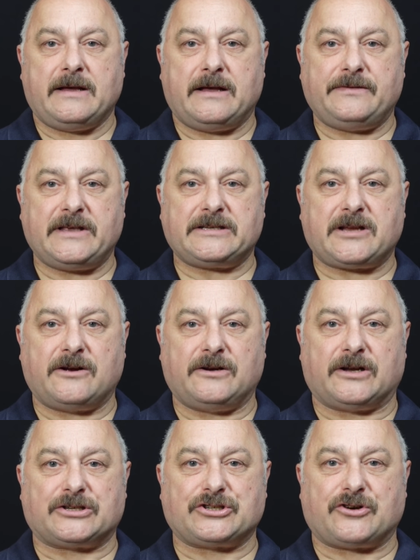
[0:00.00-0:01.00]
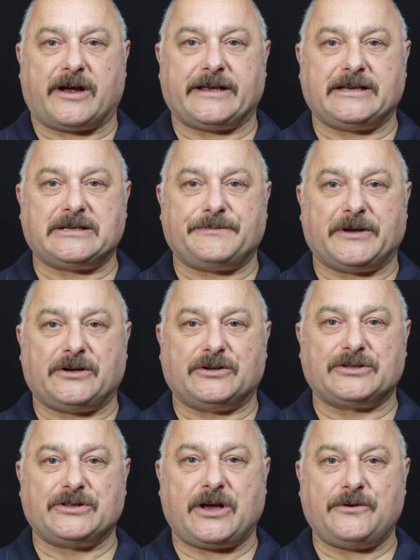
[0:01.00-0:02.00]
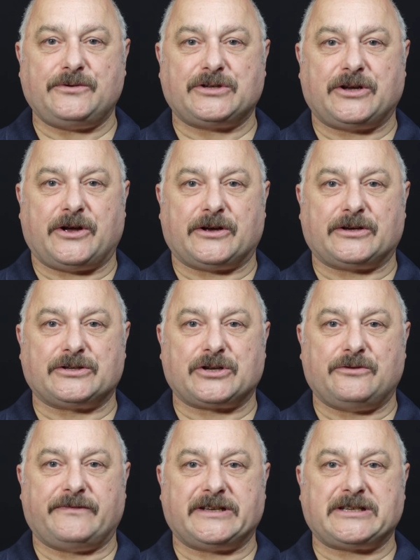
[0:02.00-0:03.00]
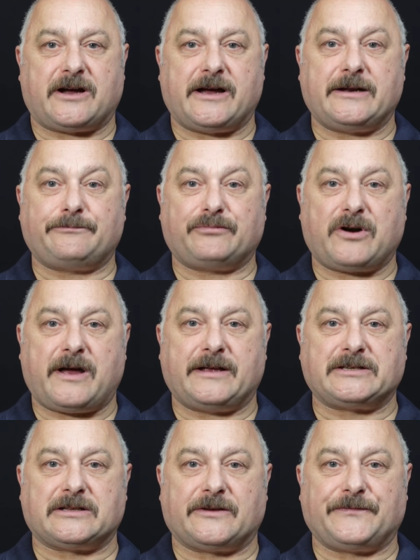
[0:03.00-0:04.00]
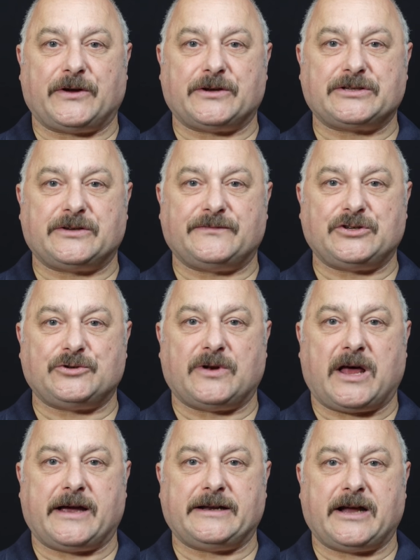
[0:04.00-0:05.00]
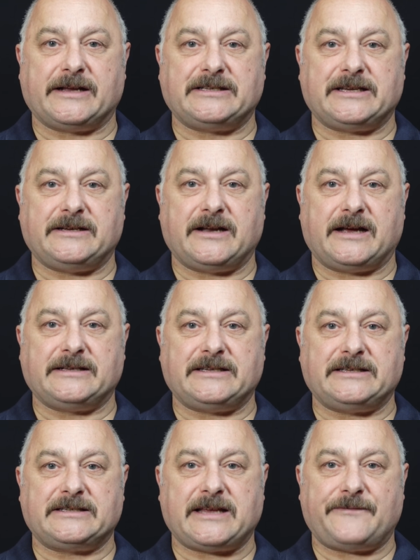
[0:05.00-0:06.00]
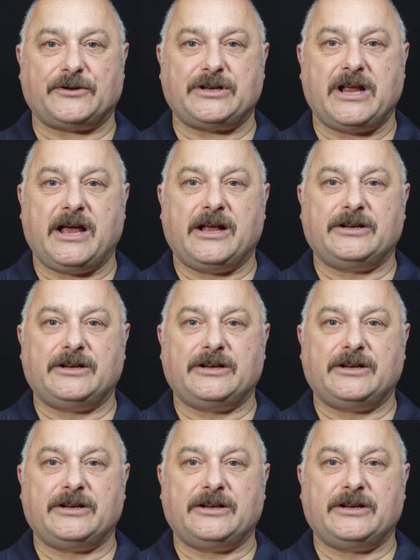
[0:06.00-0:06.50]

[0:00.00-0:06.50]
And this hunger strike is because those Gurkhas who retired prior to the first of July nineteen ninety-seven